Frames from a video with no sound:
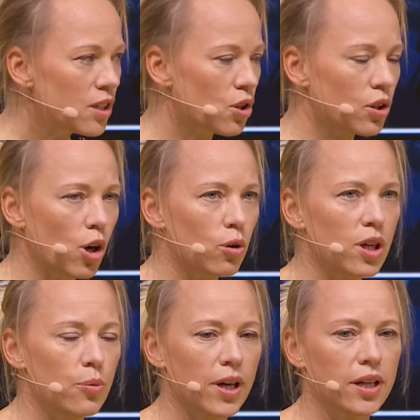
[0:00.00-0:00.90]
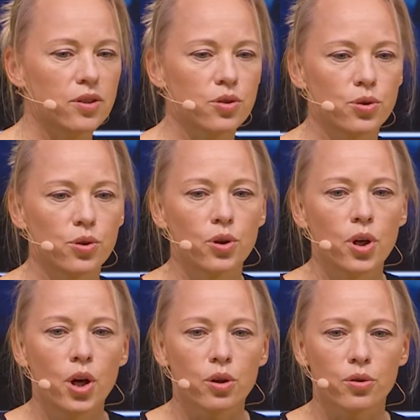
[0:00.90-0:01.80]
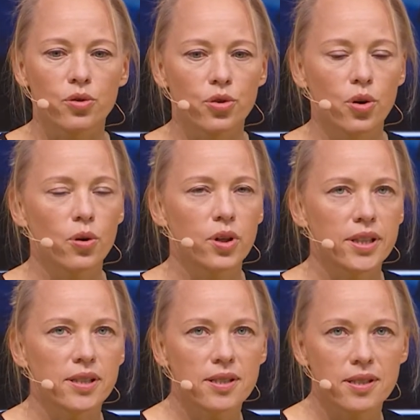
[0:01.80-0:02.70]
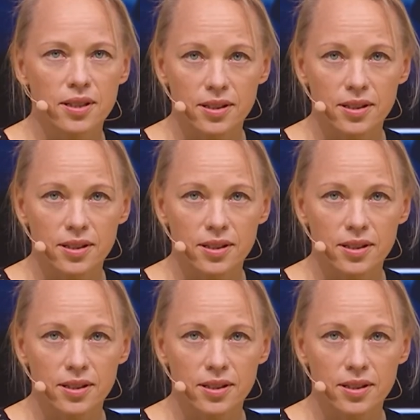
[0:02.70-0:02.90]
So the only way to control these